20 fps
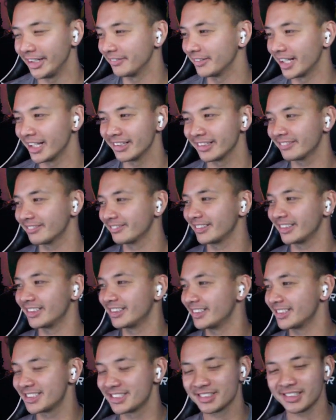It's like how in
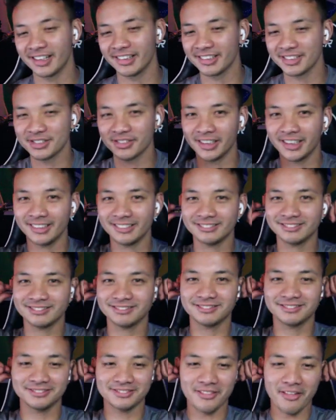solving a Rubik's Cube,
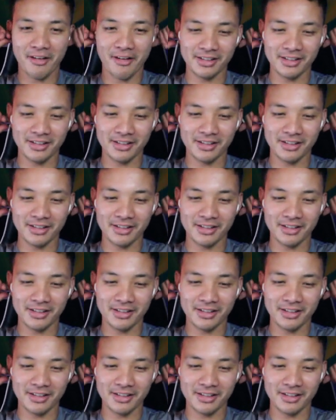order